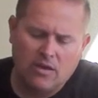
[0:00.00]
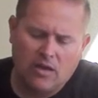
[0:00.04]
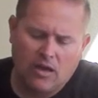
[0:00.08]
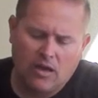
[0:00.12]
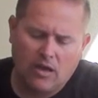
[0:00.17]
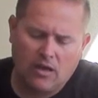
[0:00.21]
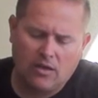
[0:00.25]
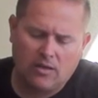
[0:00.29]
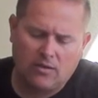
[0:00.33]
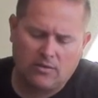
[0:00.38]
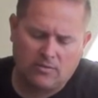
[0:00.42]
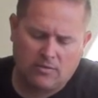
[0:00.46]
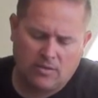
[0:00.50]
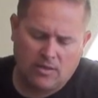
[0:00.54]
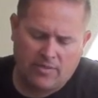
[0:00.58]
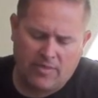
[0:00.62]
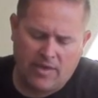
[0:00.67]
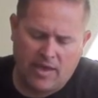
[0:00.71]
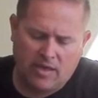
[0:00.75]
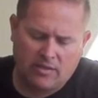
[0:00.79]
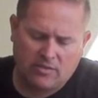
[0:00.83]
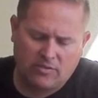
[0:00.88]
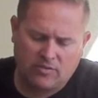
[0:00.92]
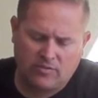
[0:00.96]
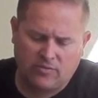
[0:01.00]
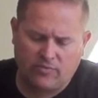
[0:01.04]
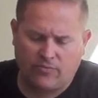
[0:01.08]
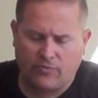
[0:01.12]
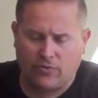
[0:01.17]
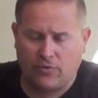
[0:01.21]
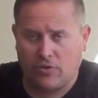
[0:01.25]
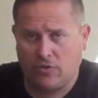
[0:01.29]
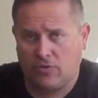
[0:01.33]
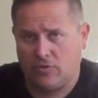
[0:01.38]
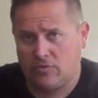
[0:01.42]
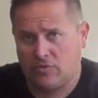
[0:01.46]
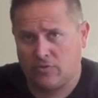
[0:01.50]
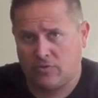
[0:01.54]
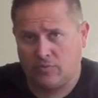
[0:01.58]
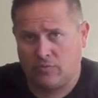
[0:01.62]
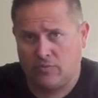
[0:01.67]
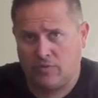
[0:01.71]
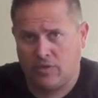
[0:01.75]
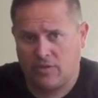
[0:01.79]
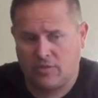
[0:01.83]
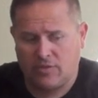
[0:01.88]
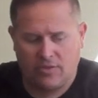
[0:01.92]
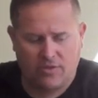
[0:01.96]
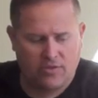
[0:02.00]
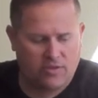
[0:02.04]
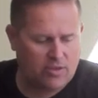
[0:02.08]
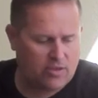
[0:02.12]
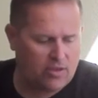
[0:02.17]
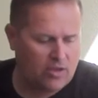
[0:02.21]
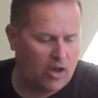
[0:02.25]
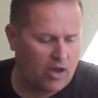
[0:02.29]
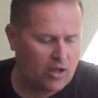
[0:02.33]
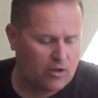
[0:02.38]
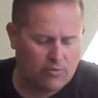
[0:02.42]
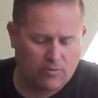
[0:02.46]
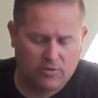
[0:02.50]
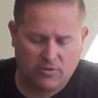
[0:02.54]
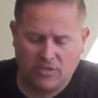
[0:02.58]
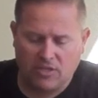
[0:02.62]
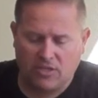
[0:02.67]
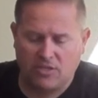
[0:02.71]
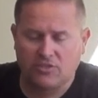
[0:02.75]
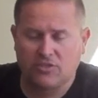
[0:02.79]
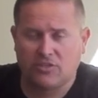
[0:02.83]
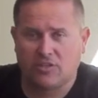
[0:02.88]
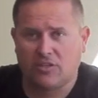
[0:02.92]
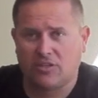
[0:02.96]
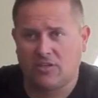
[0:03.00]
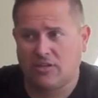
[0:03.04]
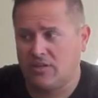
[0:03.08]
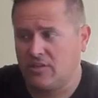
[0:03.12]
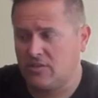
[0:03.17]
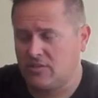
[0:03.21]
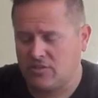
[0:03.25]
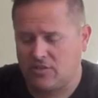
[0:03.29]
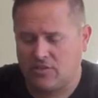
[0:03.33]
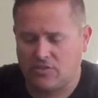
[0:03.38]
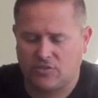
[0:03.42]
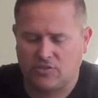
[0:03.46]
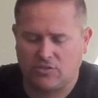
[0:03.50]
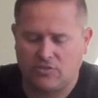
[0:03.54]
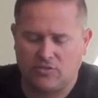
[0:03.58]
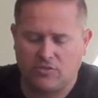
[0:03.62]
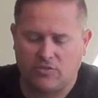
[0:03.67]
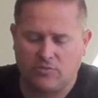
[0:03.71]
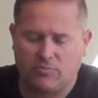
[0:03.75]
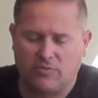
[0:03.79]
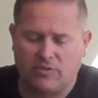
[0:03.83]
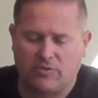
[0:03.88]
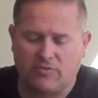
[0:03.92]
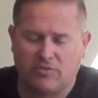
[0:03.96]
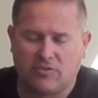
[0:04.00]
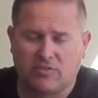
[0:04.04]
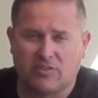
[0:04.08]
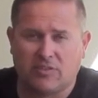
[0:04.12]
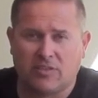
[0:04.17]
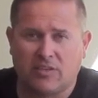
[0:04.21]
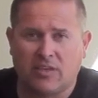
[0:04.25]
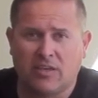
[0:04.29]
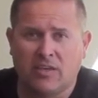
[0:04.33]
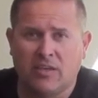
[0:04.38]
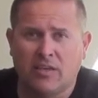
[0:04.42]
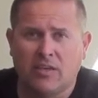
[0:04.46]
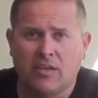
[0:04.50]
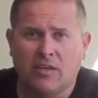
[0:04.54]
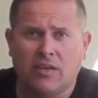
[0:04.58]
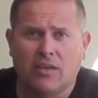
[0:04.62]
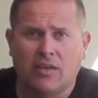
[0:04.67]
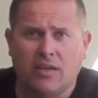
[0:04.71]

and that's for use with the auto rotation gear as I showed you previously.